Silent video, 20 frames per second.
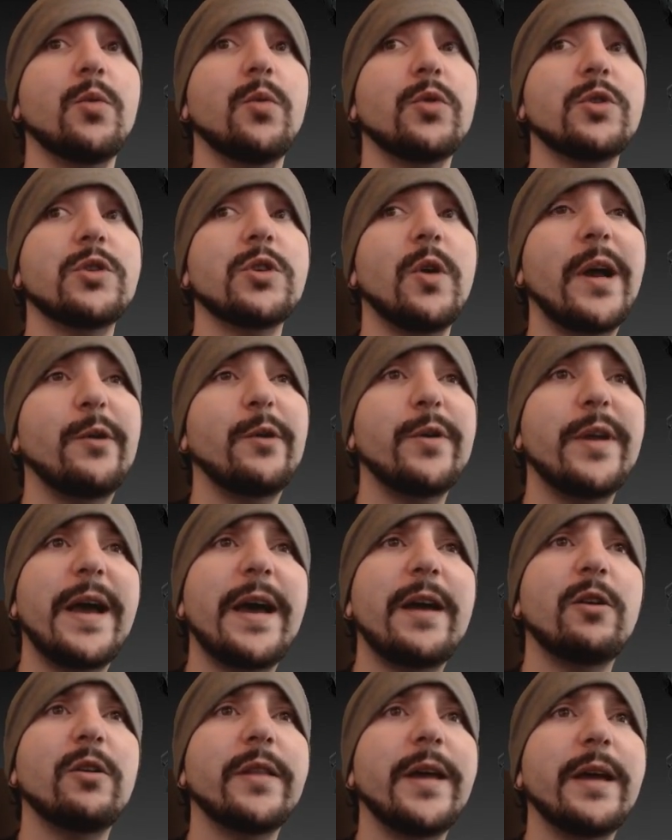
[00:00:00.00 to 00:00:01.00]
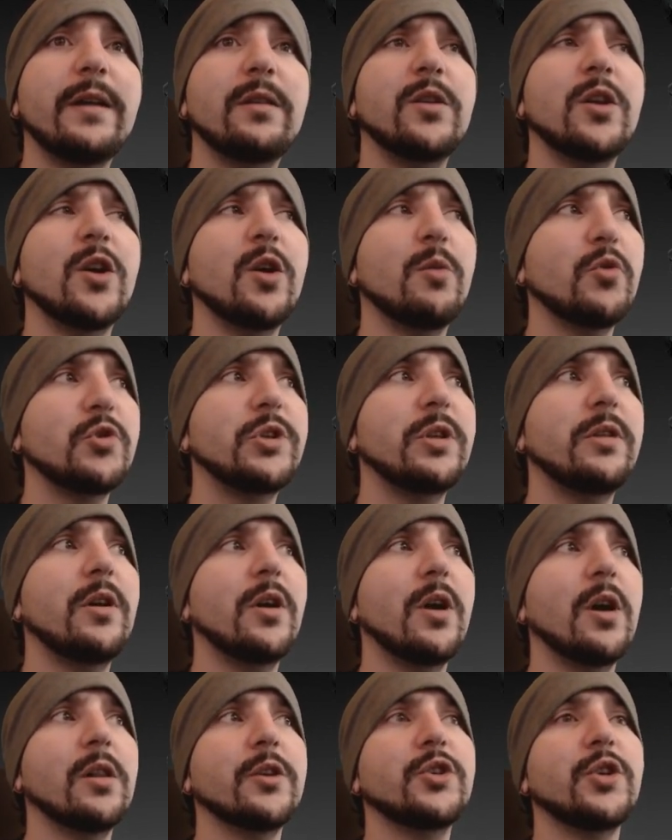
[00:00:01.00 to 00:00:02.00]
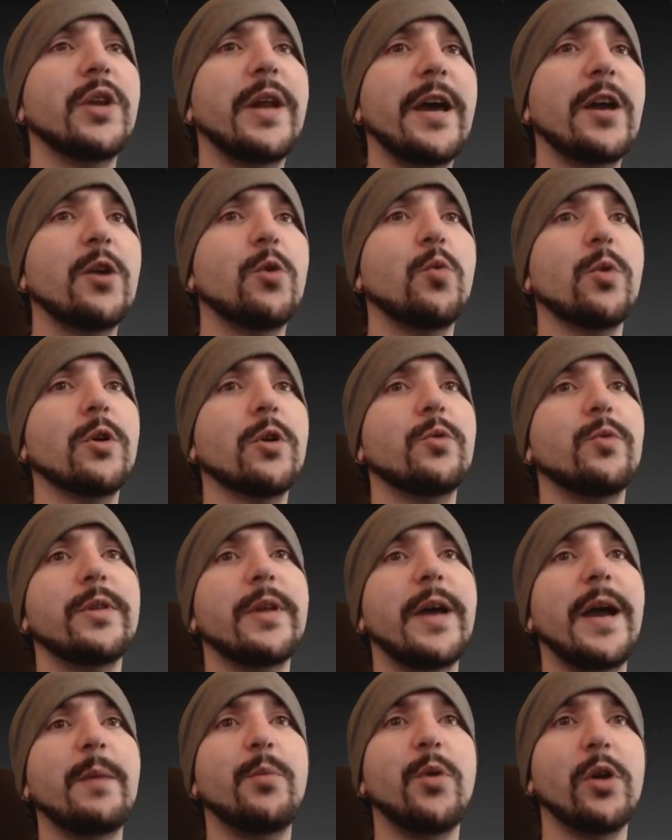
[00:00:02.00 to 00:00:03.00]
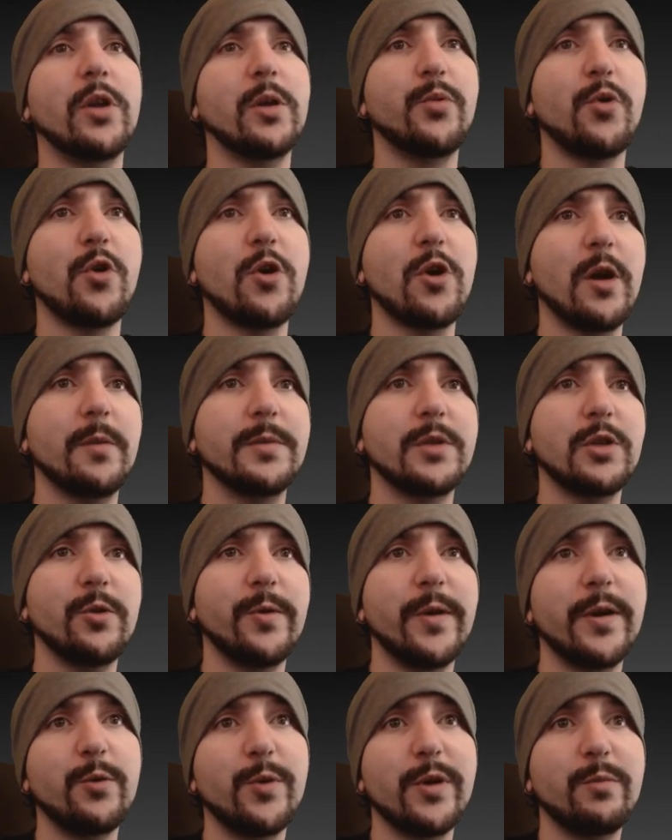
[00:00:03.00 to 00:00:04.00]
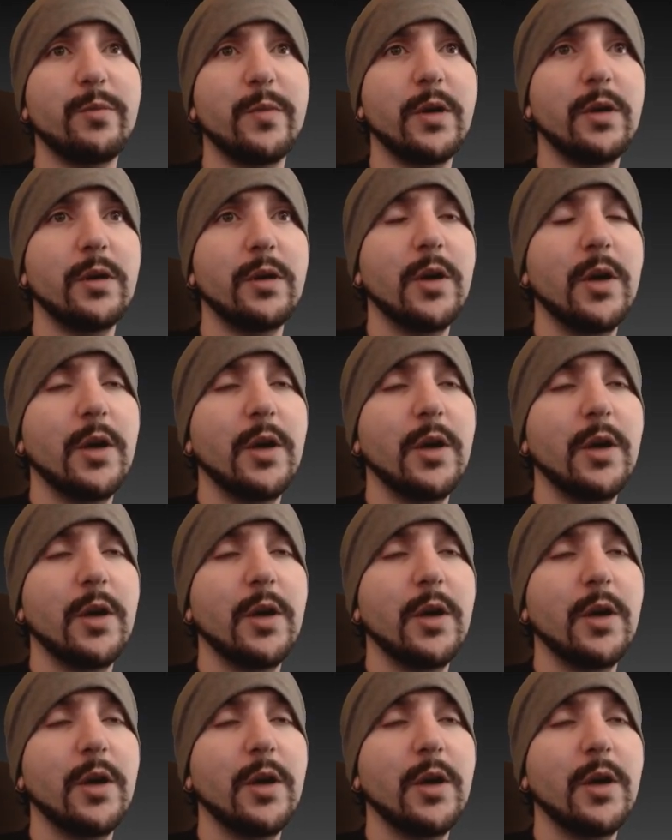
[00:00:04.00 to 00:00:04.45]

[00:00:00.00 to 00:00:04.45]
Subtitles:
So I already had all that, you know, most of the knowledge on how to work with high poly programs already with me.